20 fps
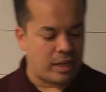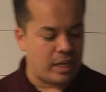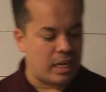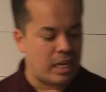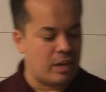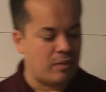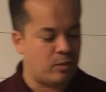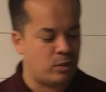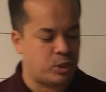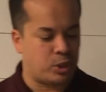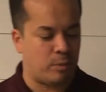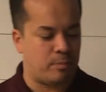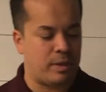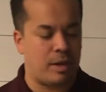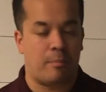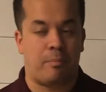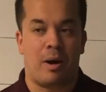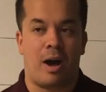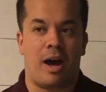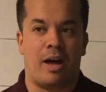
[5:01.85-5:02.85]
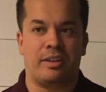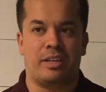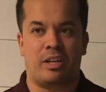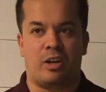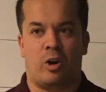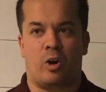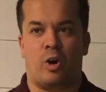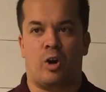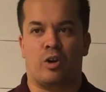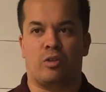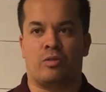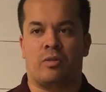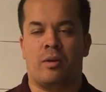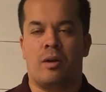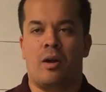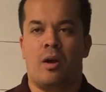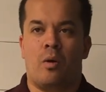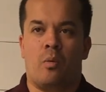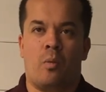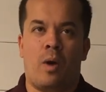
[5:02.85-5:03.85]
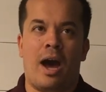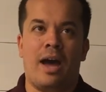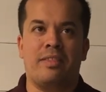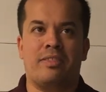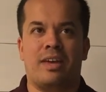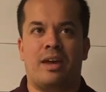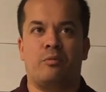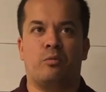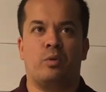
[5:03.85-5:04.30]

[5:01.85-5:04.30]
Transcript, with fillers: evil shall be upon the earth. Why then